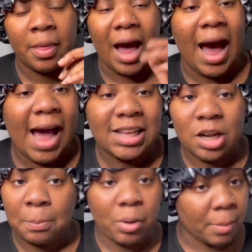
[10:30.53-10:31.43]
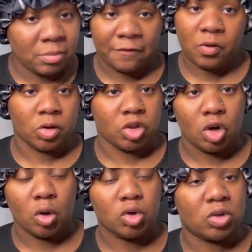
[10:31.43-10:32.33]
I didn't put nothing on
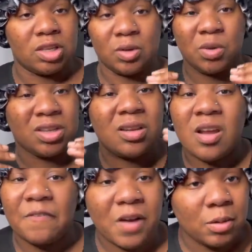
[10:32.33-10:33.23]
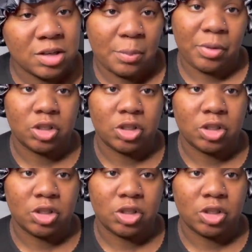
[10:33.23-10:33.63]
social because it wasn't nothing on social.